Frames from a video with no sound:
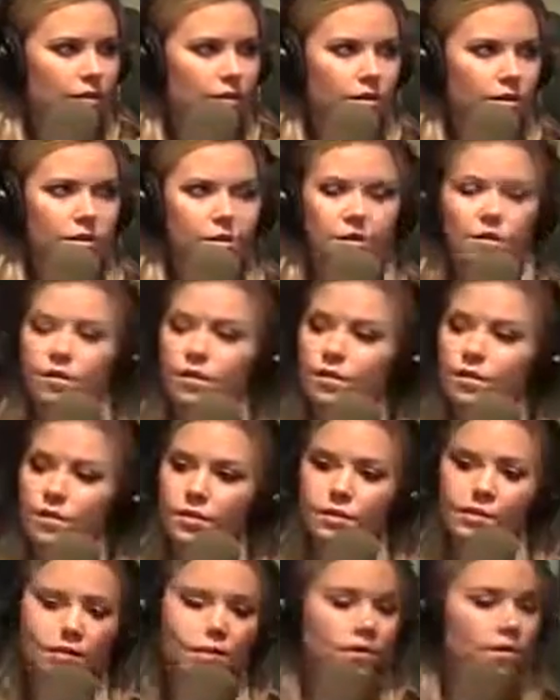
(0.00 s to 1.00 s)

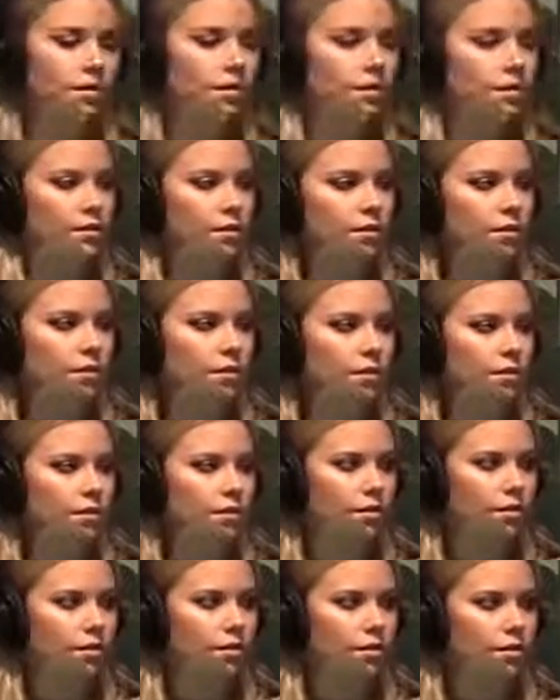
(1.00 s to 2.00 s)

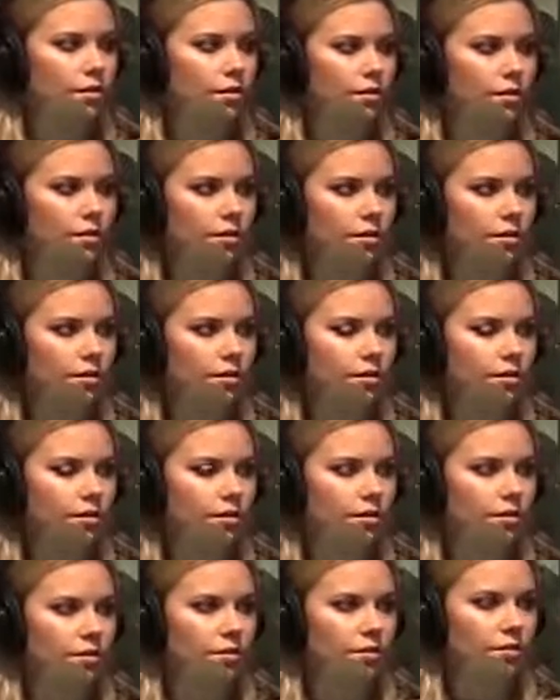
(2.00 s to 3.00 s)

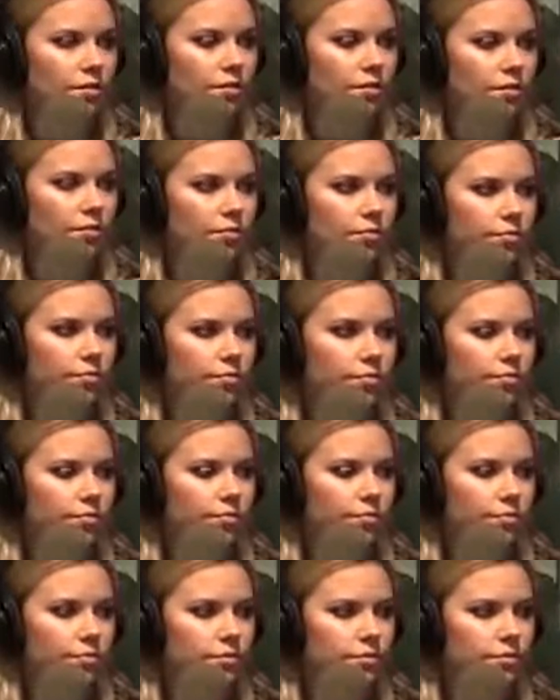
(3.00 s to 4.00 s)

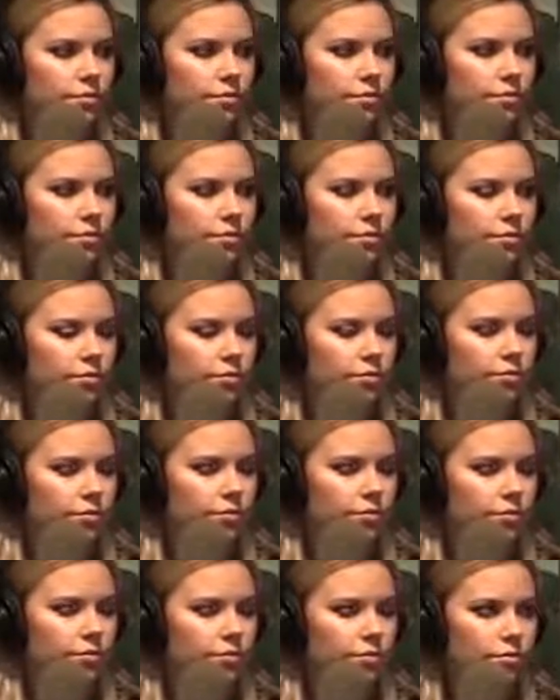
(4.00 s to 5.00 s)

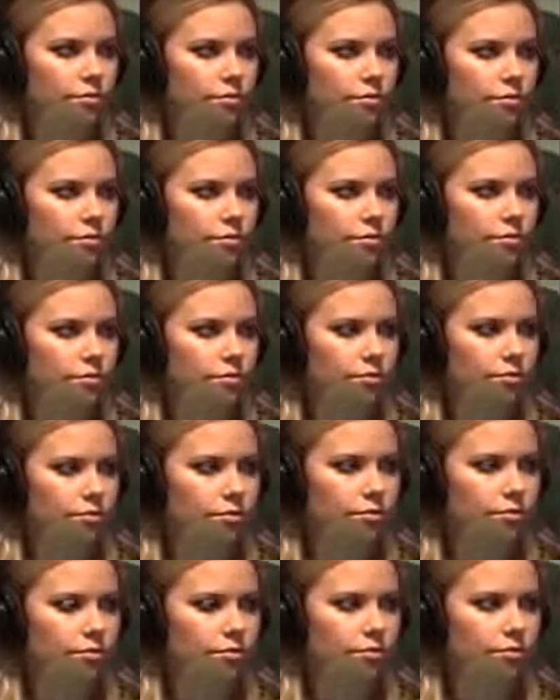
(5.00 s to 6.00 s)
[no speech]